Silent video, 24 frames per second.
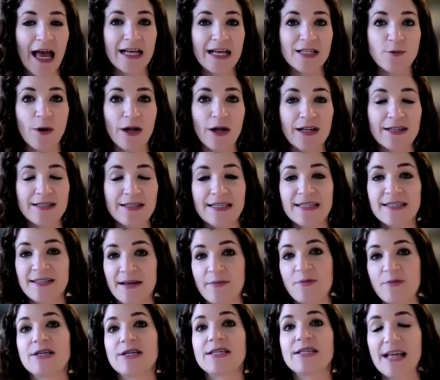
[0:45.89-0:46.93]
as well as a
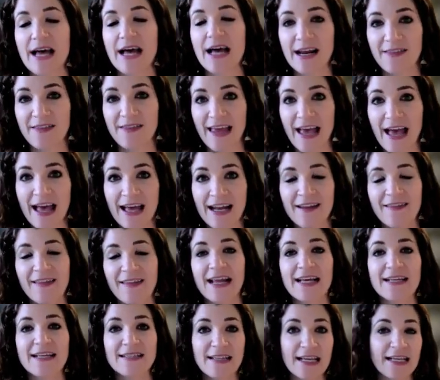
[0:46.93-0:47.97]
summary slide at the end that
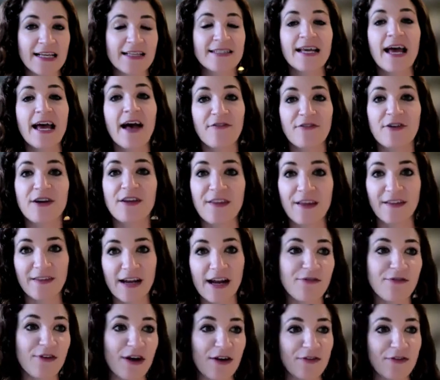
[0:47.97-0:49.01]
has links to everything that
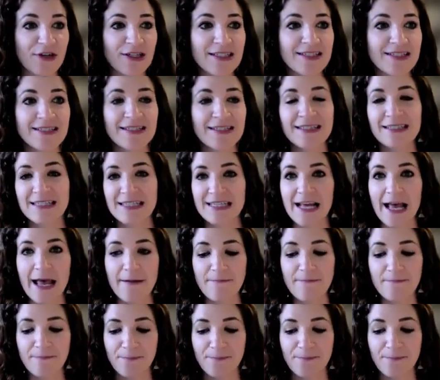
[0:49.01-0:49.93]
I've referenced today.